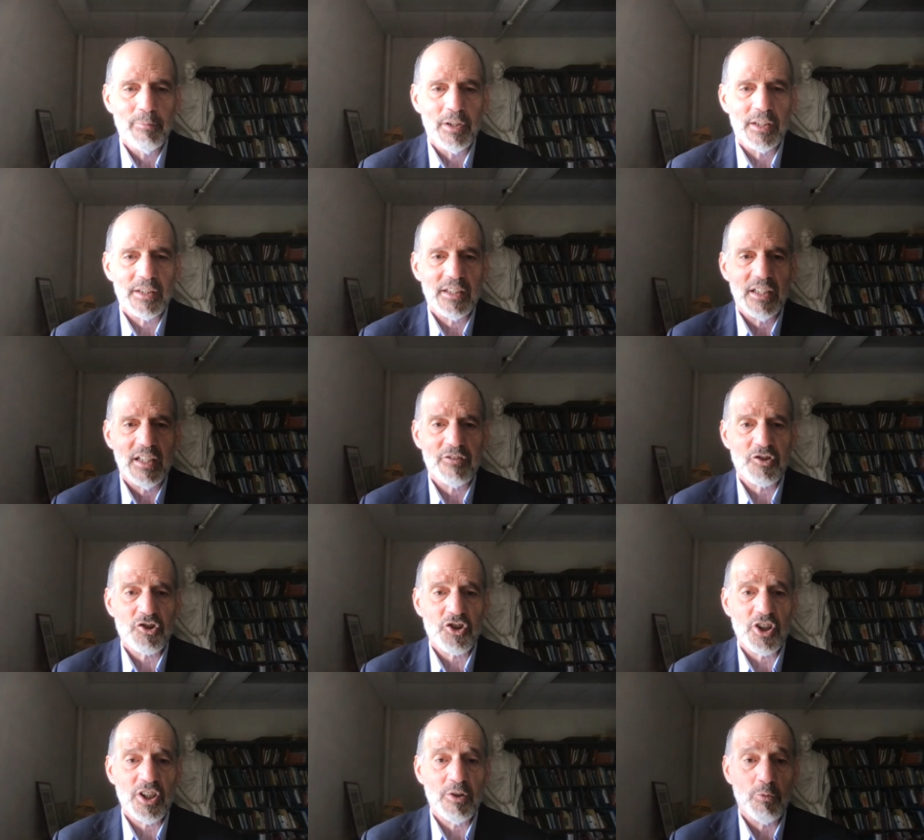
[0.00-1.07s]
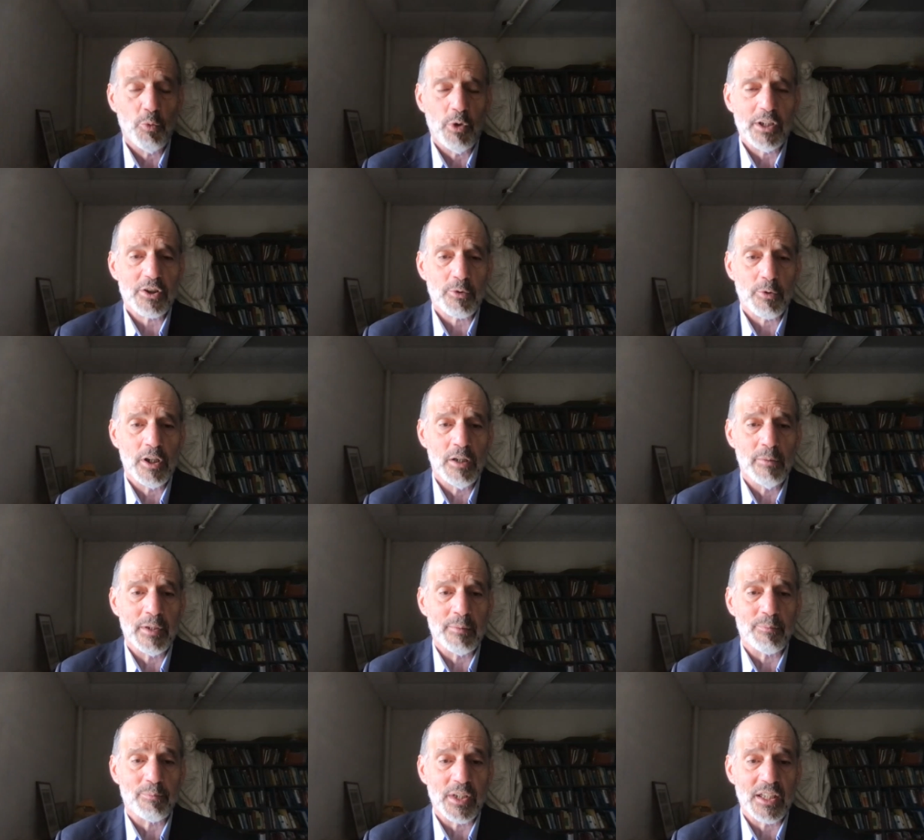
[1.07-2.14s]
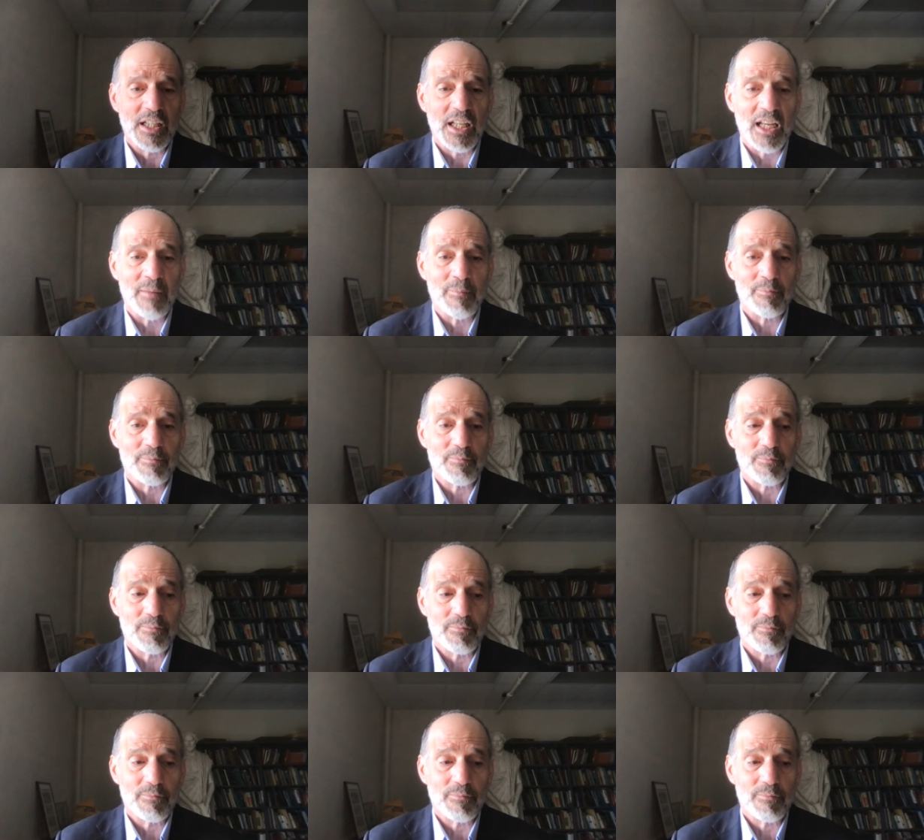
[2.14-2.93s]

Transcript: But if she went to Rome and became